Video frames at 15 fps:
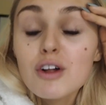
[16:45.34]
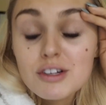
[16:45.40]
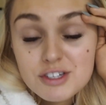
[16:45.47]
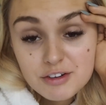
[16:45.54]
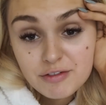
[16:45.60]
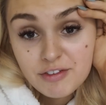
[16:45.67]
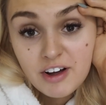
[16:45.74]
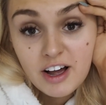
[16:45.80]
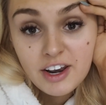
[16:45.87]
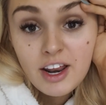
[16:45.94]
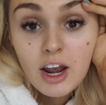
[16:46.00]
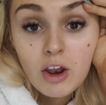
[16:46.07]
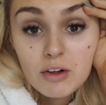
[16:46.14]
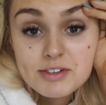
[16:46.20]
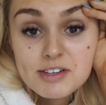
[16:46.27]
Lots of fun,
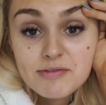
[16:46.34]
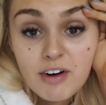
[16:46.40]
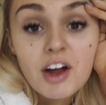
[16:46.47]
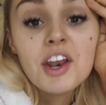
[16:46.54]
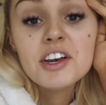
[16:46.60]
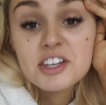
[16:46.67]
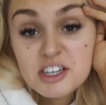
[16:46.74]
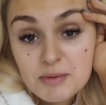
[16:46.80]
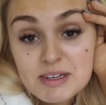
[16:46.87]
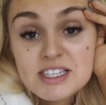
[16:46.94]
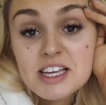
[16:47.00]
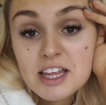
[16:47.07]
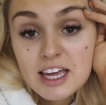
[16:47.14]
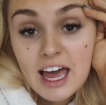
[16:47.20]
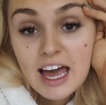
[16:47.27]
lots of fun. Did we
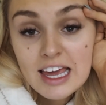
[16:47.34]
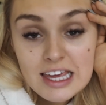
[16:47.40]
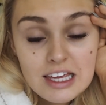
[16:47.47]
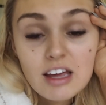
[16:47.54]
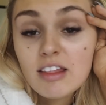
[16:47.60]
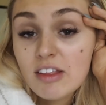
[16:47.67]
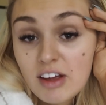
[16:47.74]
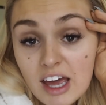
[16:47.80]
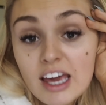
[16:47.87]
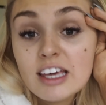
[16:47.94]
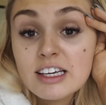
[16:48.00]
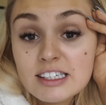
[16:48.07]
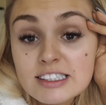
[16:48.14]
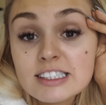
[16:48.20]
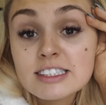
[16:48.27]
see the cake? The
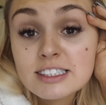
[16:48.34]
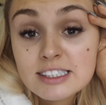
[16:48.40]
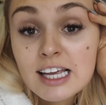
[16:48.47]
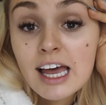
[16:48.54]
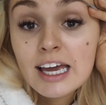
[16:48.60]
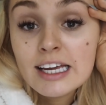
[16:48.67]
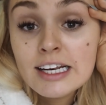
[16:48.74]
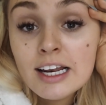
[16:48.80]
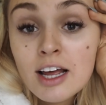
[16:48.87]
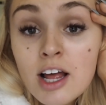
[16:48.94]
cake is insane.